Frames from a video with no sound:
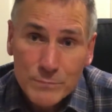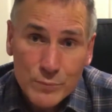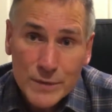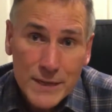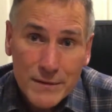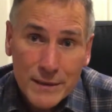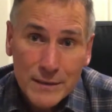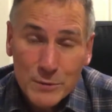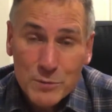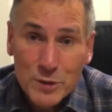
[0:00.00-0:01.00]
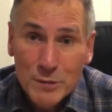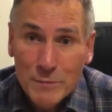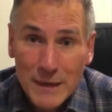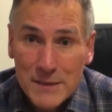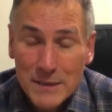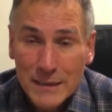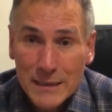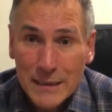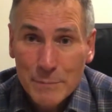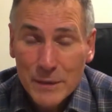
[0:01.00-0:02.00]
breathing you'll do,
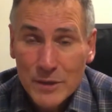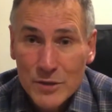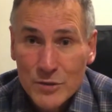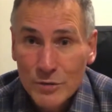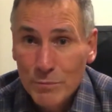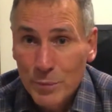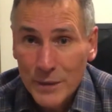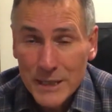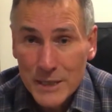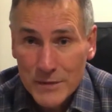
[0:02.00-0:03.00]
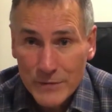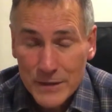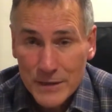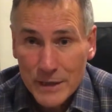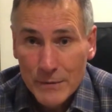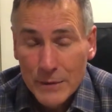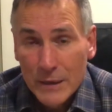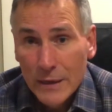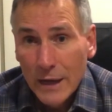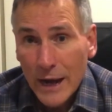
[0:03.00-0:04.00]
basically, because your body is fitter.
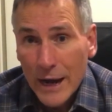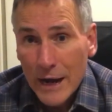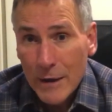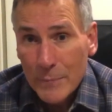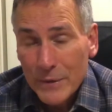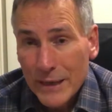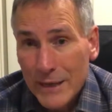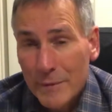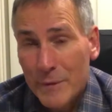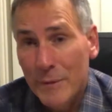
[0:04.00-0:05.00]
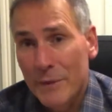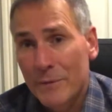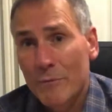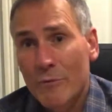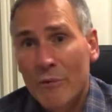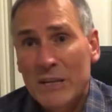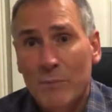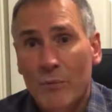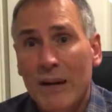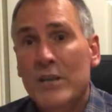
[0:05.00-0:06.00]
The
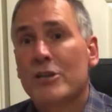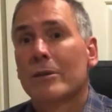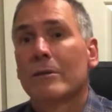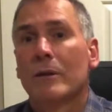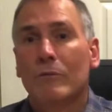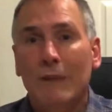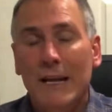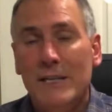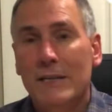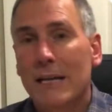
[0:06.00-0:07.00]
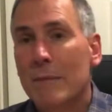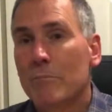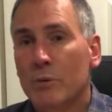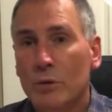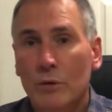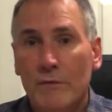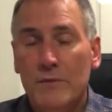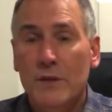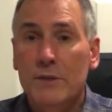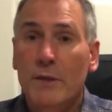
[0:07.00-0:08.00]
respiration rate
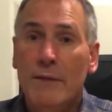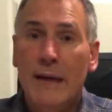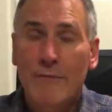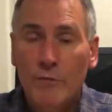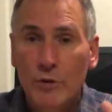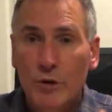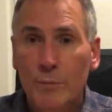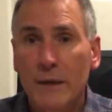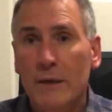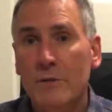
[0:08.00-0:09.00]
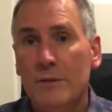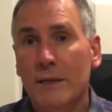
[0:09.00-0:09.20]
improves, so therefore you'll be